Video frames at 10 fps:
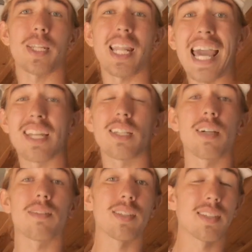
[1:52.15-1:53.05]
Manhattan
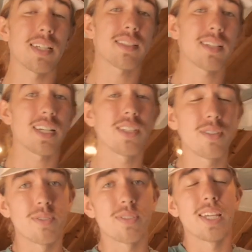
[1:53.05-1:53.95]
of the things that I
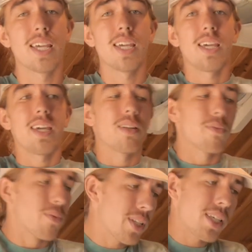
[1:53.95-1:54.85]
used, and it
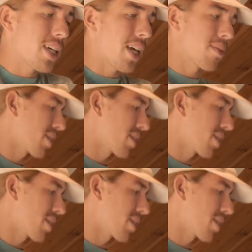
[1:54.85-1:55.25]
really came